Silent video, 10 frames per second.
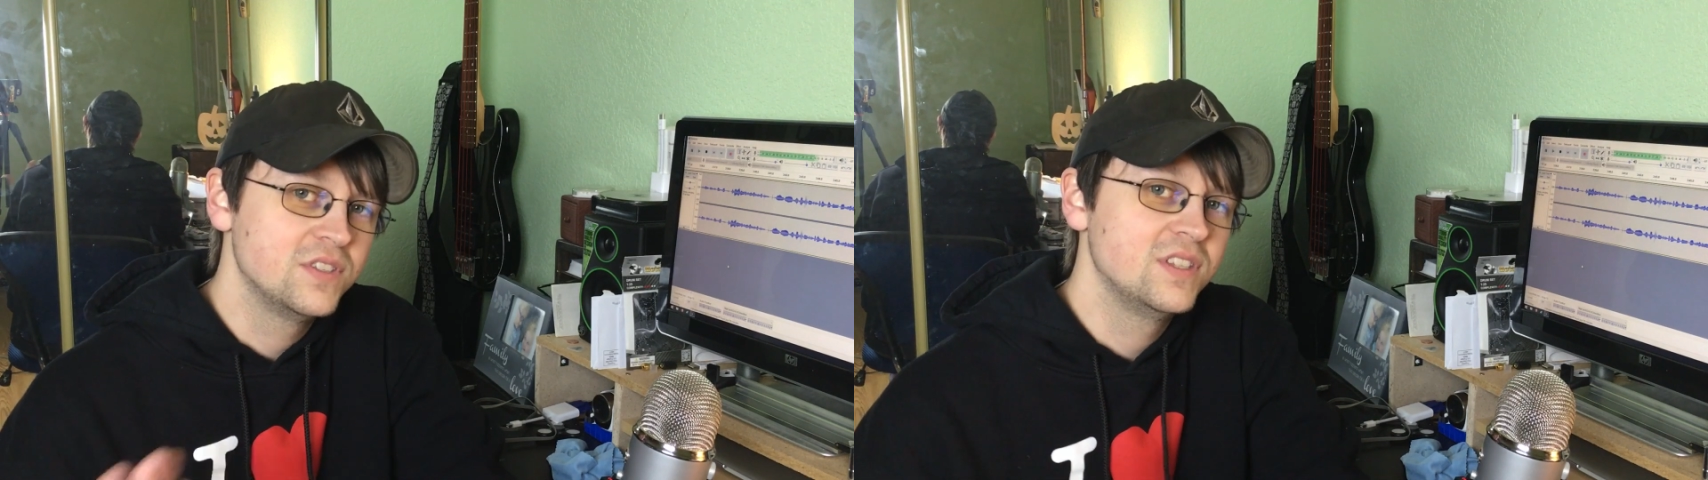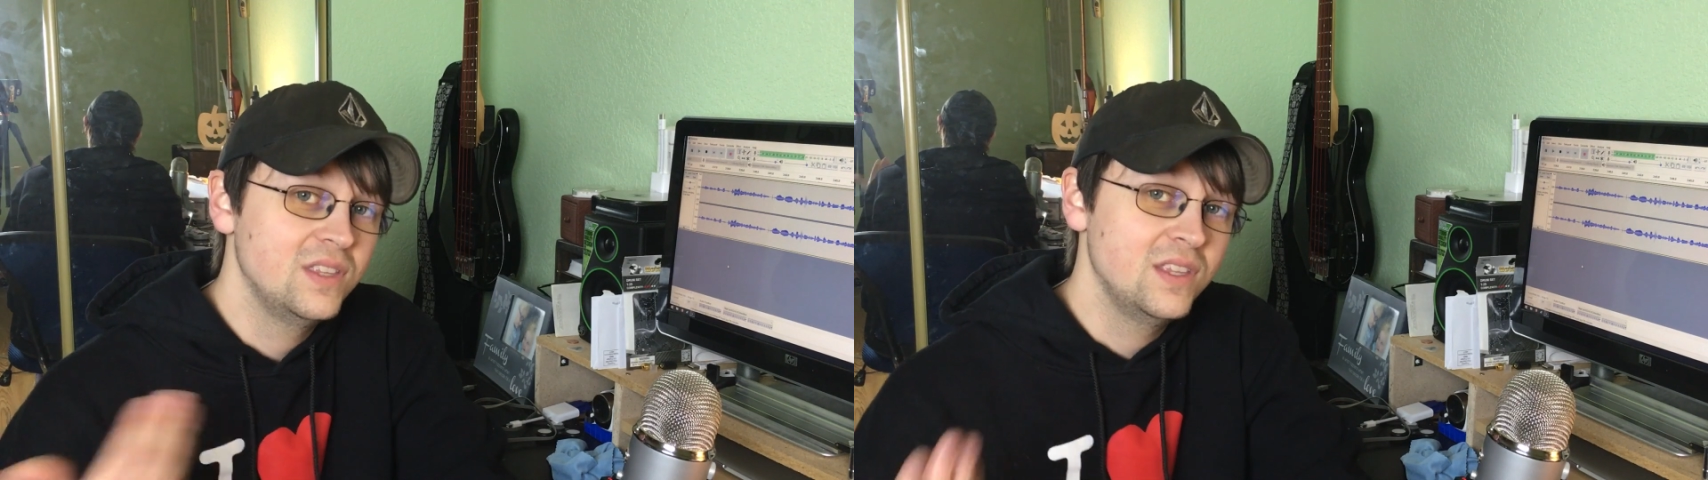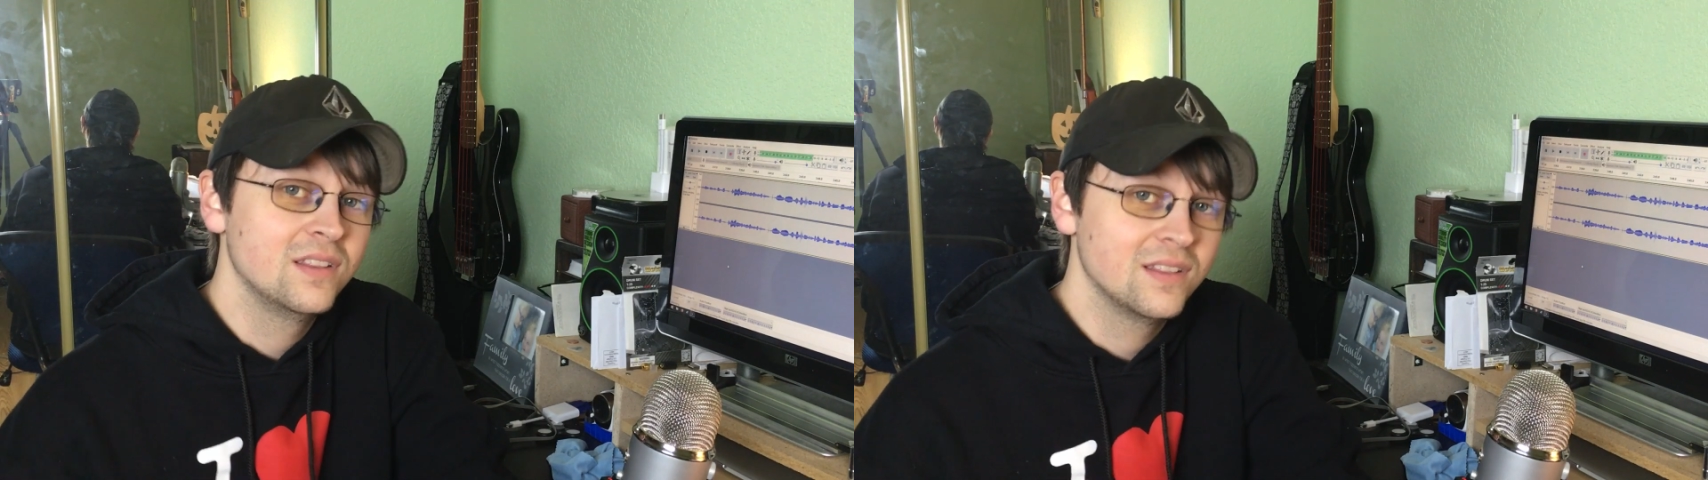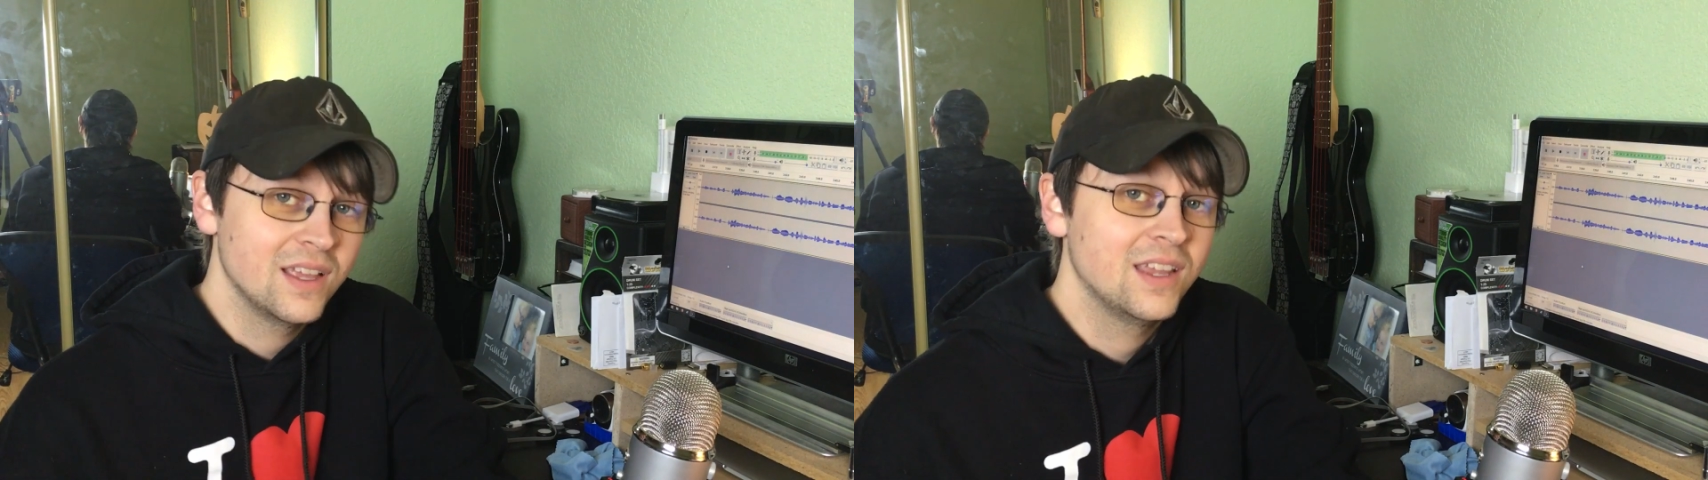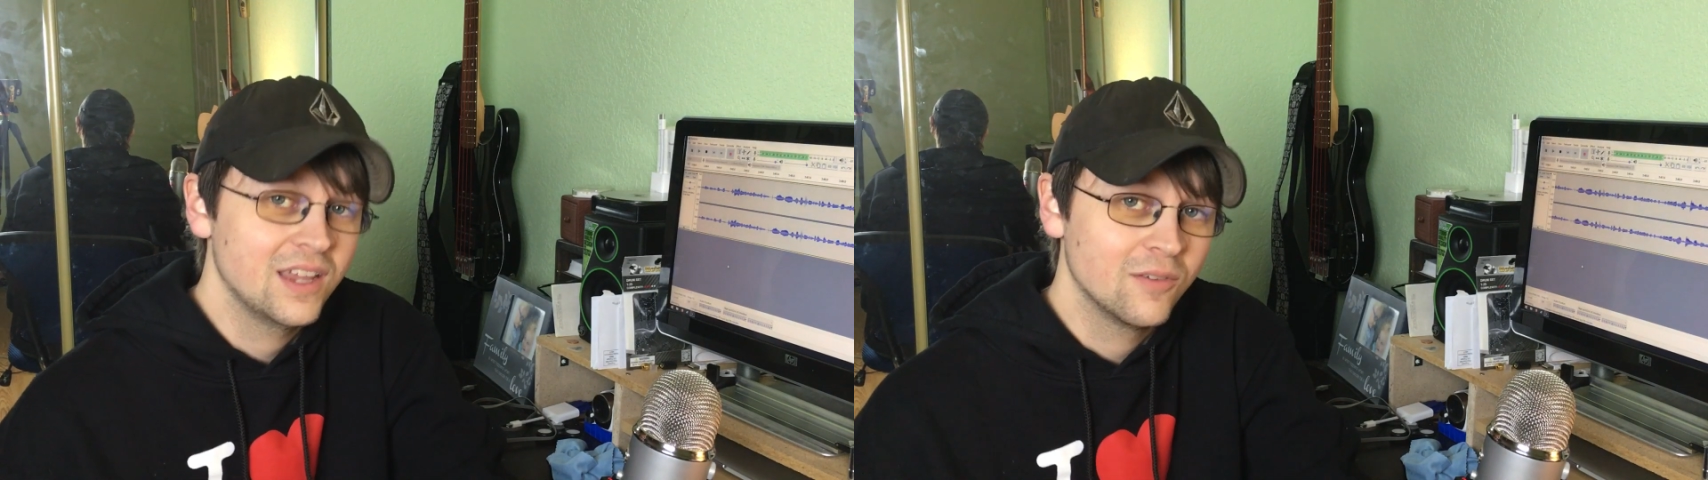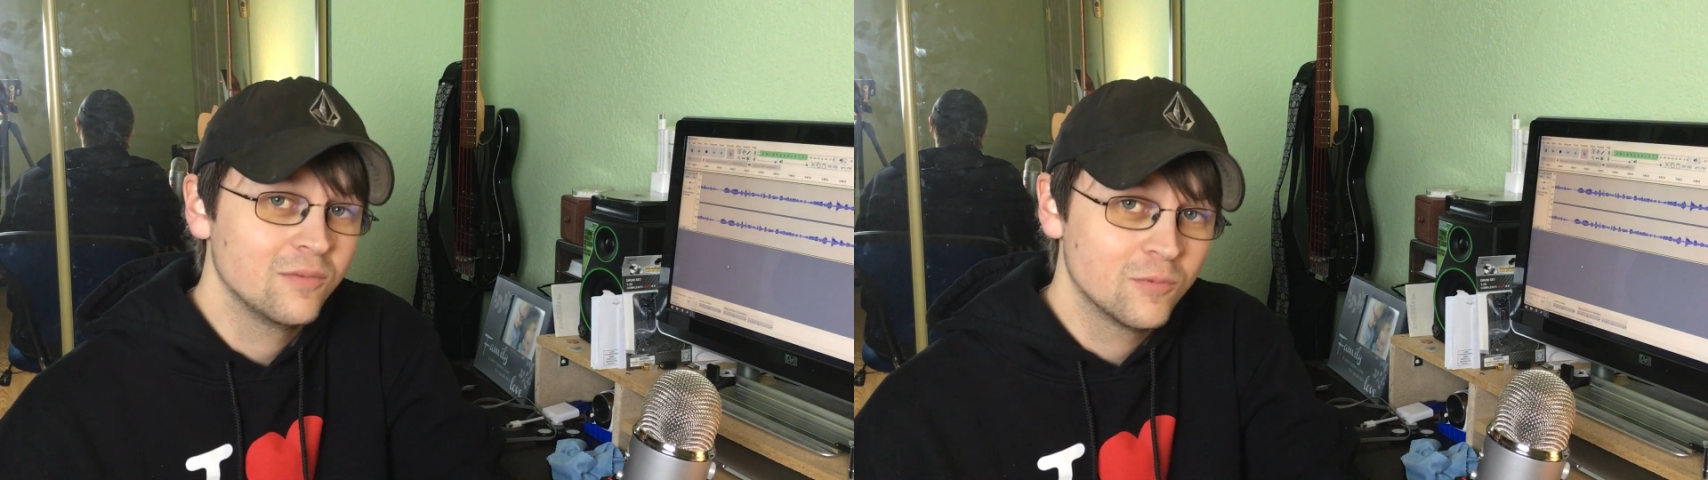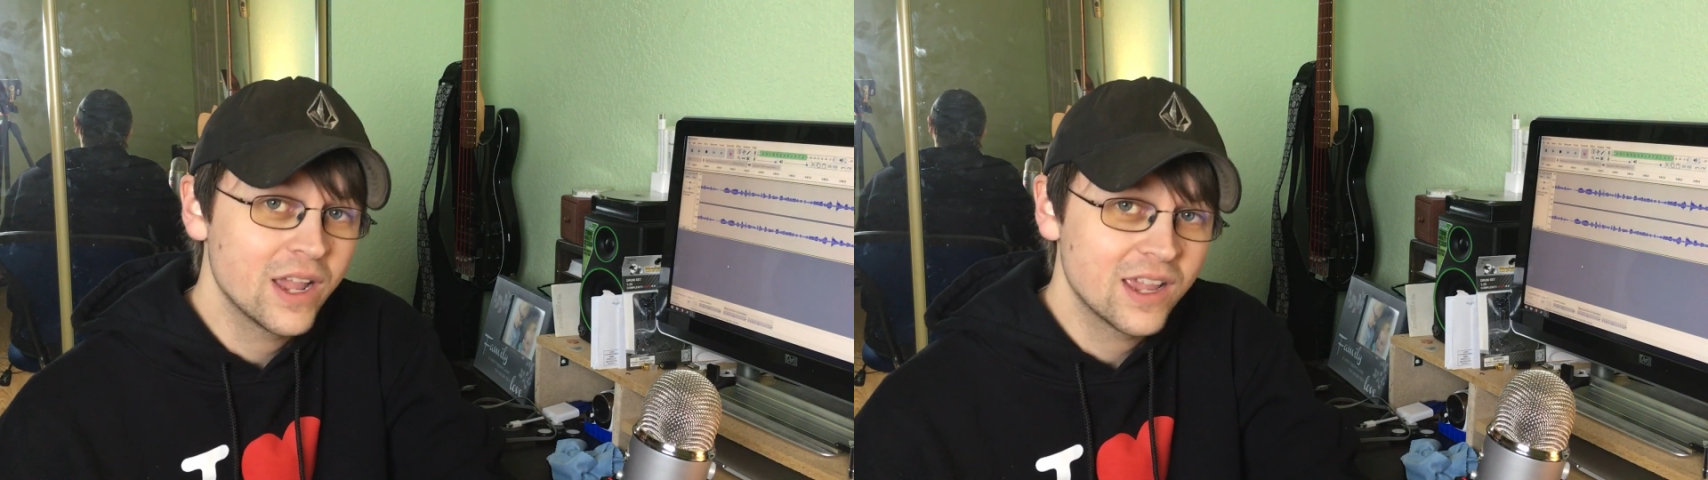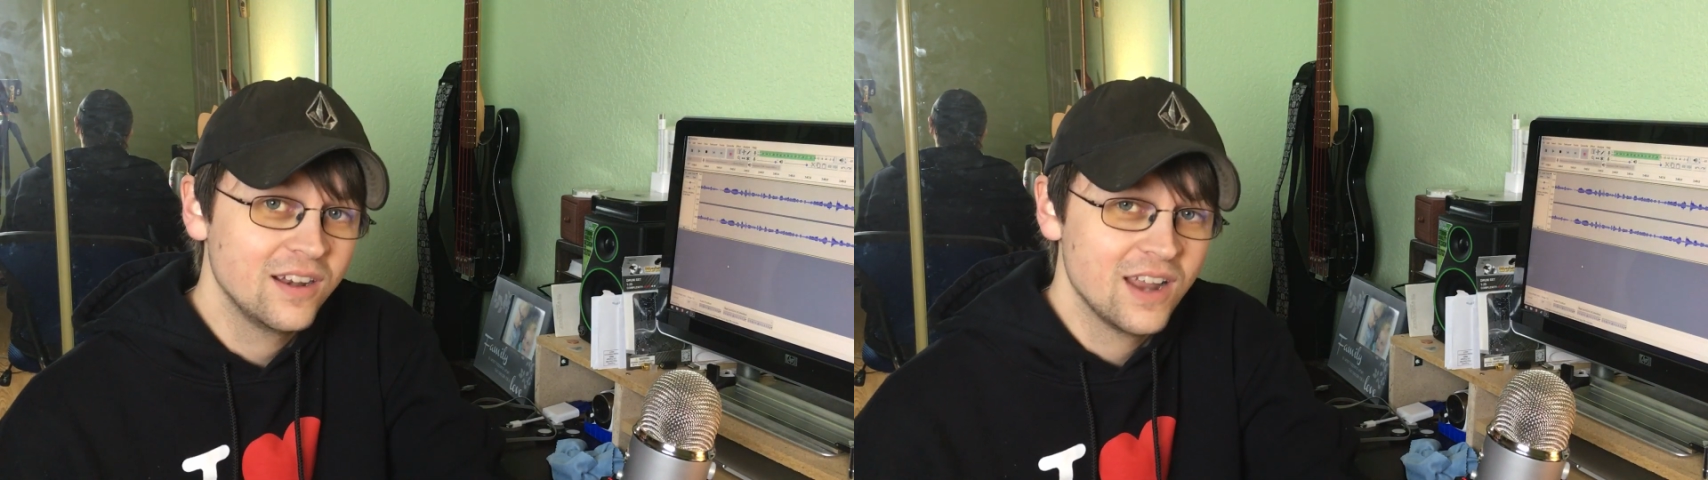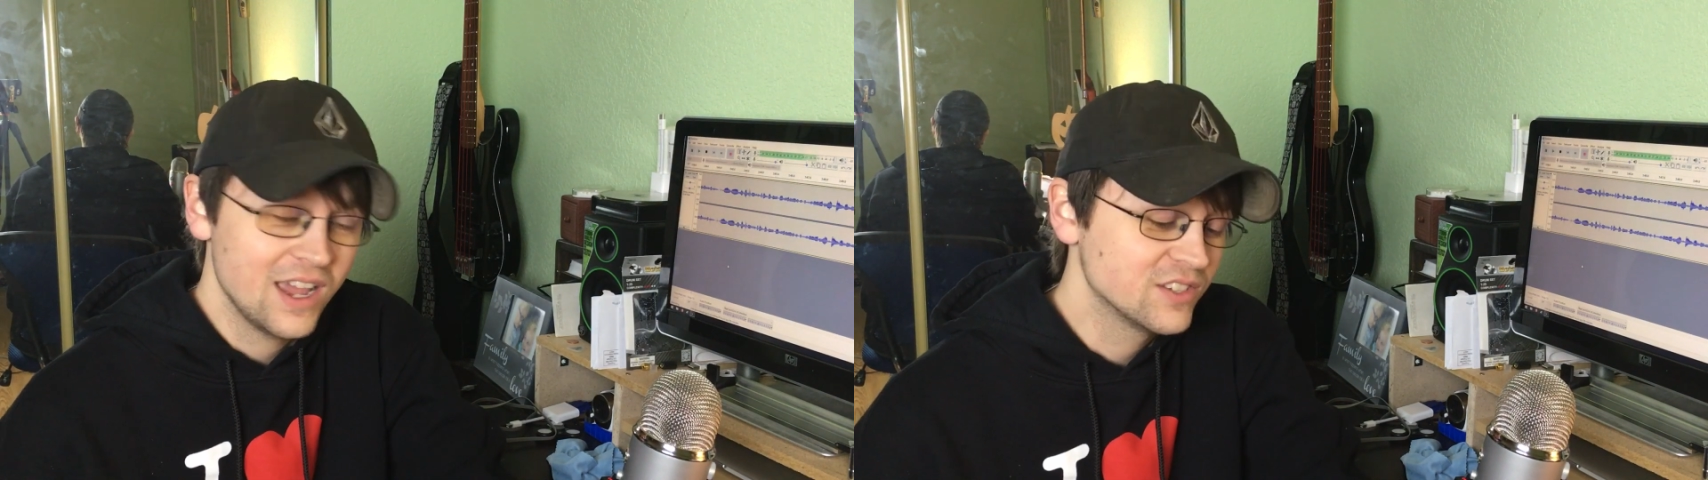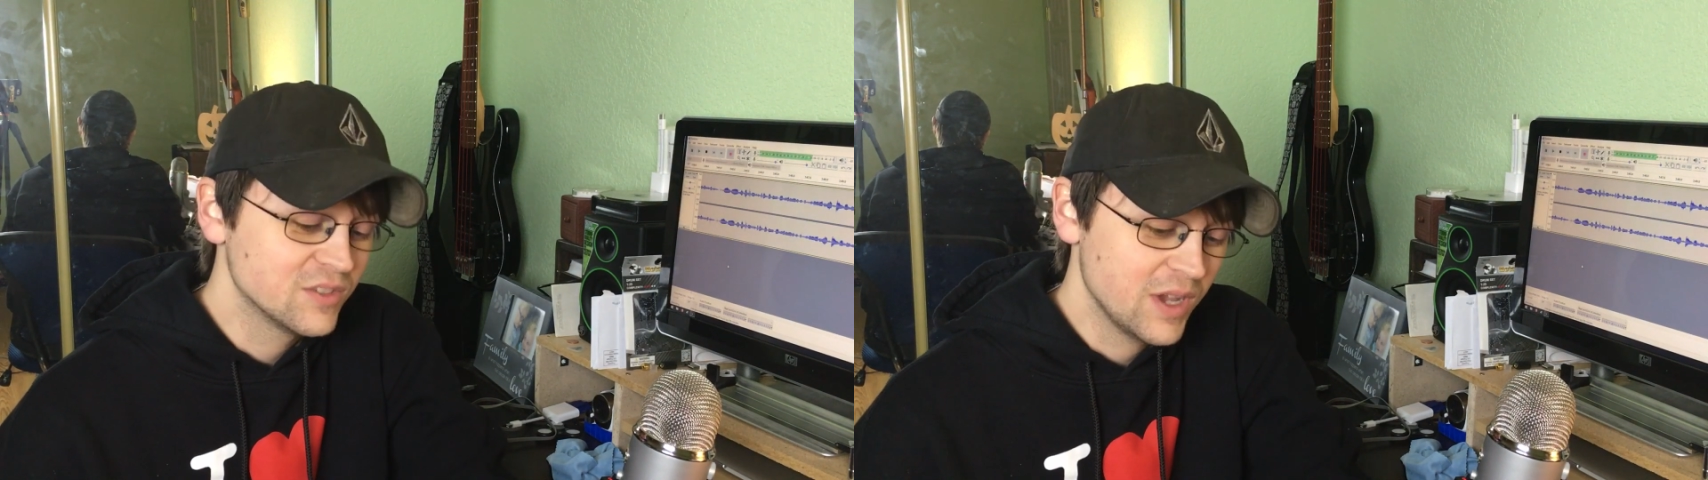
is it didn't like get recognized